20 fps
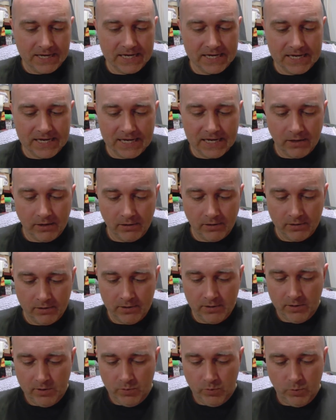giggle
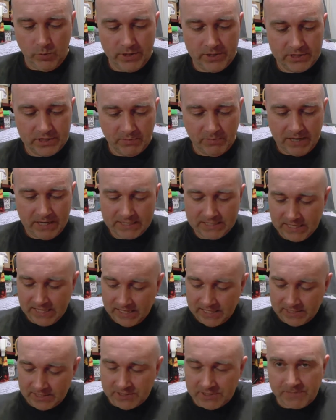with some
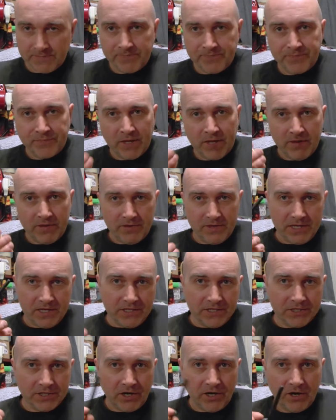antennas.
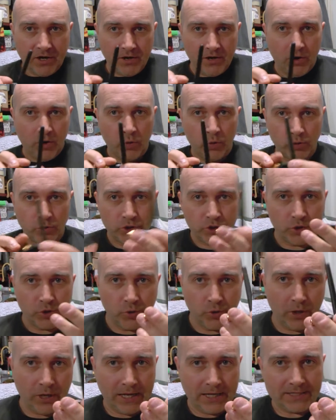These are old
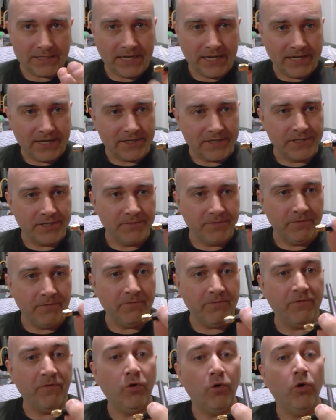school antennas
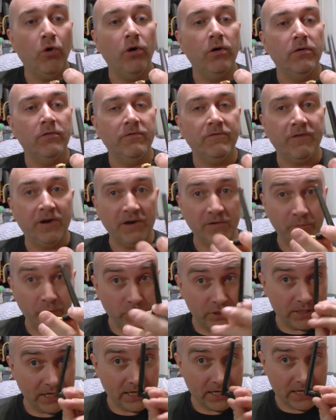for
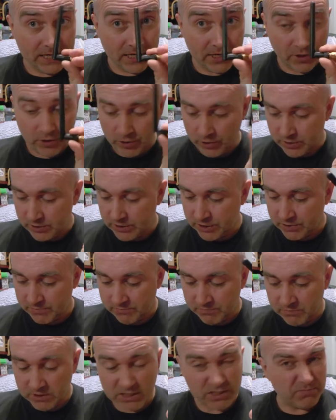5.8 gigahertz.
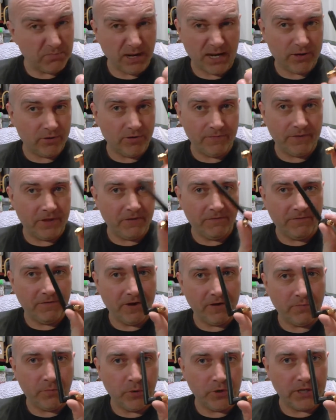Doesn't matter if they're
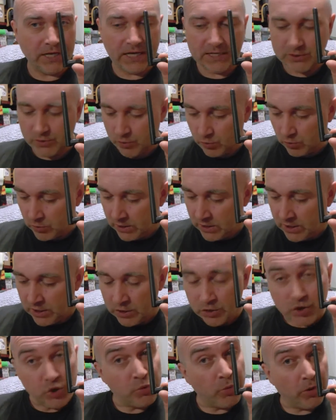5.8 or
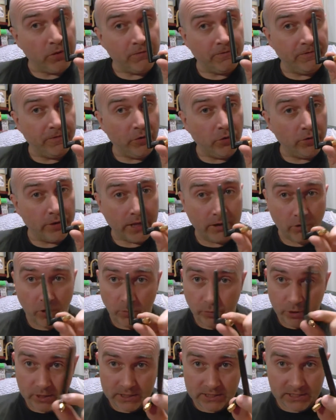2.4, they're
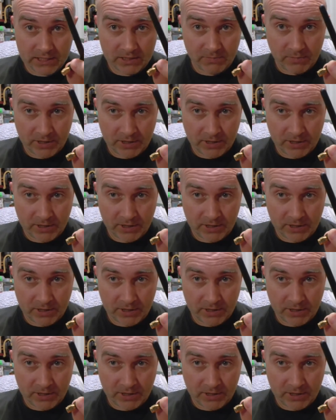operating the